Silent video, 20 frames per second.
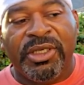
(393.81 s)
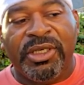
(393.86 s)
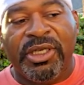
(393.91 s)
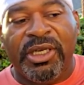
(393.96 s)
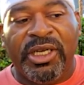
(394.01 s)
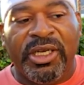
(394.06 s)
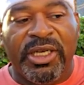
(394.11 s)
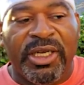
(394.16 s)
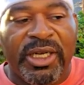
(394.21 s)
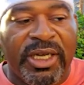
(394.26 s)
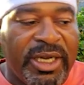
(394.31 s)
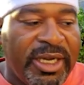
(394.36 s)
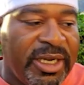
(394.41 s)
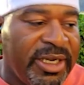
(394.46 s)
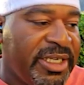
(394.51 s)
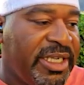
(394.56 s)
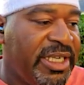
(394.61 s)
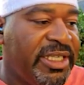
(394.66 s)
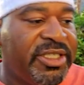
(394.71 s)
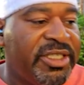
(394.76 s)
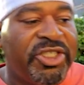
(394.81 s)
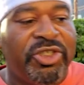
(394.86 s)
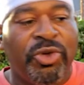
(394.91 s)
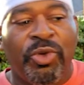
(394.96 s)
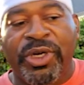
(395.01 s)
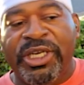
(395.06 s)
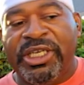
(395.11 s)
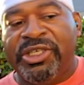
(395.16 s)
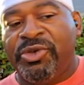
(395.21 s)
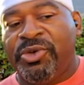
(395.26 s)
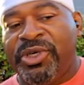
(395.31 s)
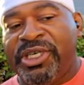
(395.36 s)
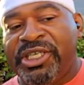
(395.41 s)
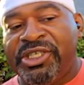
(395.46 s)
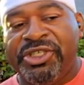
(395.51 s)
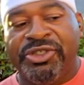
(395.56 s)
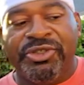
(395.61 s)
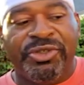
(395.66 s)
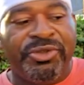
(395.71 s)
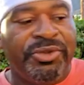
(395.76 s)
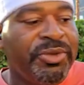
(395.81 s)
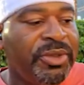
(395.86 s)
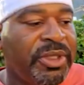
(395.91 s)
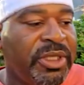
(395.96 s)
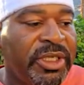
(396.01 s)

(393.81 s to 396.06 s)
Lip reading: August 2022,